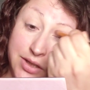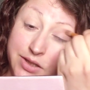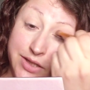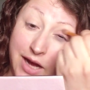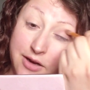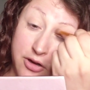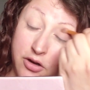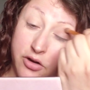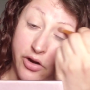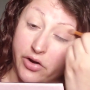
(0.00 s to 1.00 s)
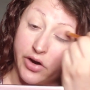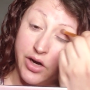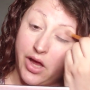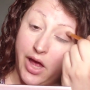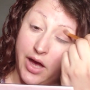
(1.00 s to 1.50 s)
soccer or
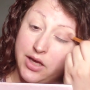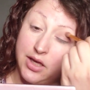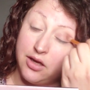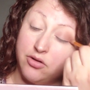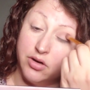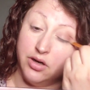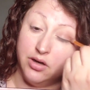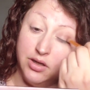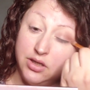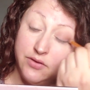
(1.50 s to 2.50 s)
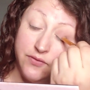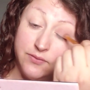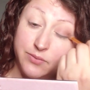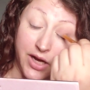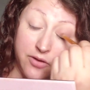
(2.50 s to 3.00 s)
hockey or,
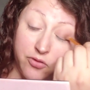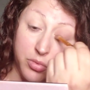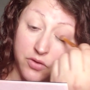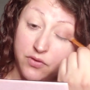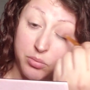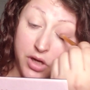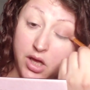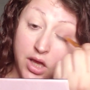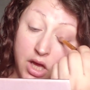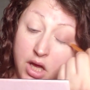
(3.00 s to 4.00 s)
God forbid, football.